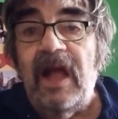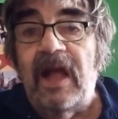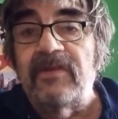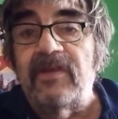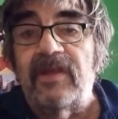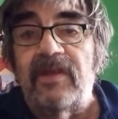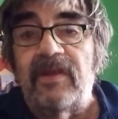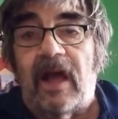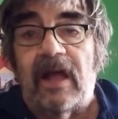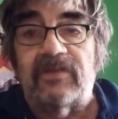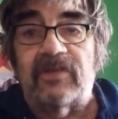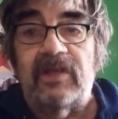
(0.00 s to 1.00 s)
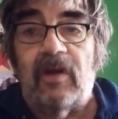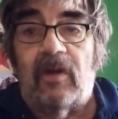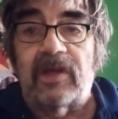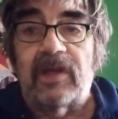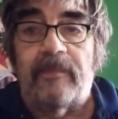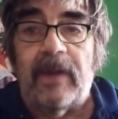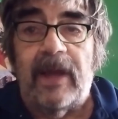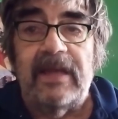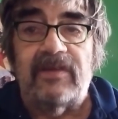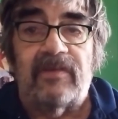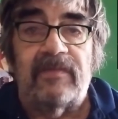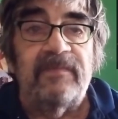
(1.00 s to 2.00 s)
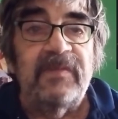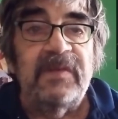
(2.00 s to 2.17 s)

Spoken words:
under the Nazi occupation.